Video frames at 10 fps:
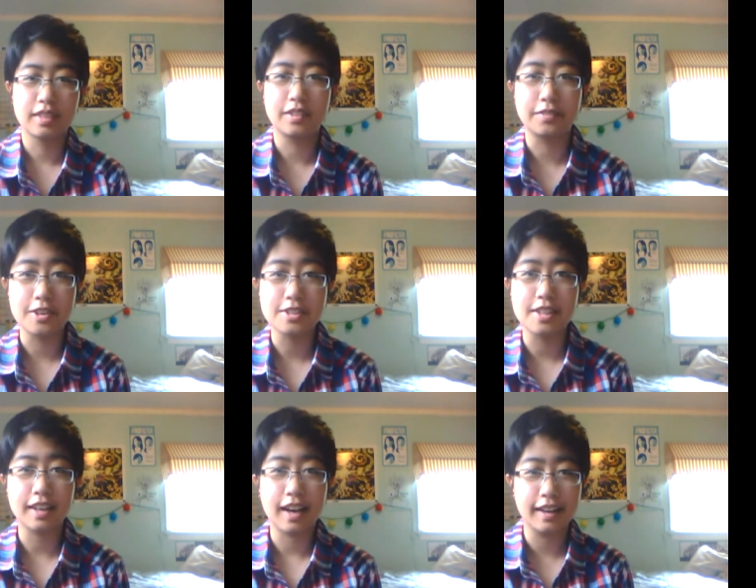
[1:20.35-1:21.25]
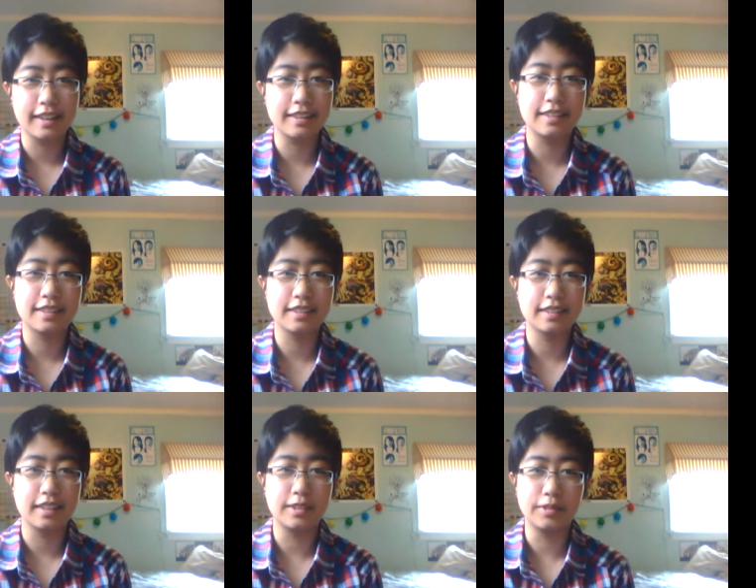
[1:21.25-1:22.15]
The first thing I
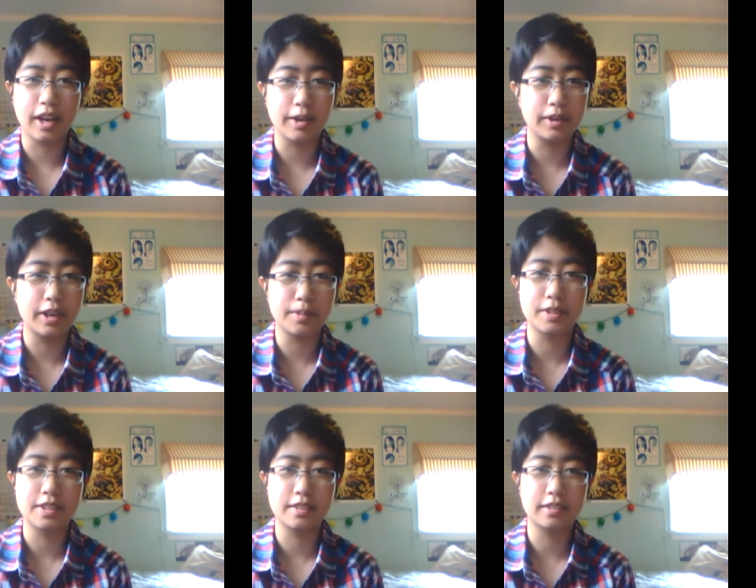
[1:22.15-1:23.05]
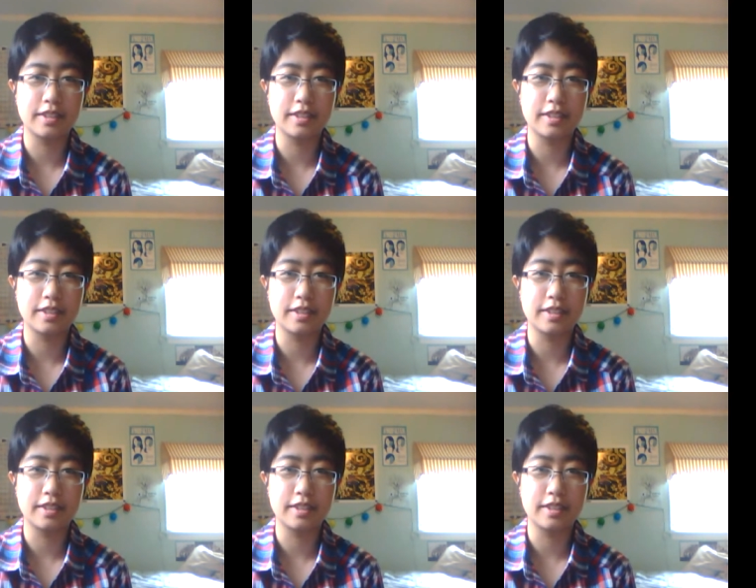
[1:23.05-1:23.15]
did when I went up to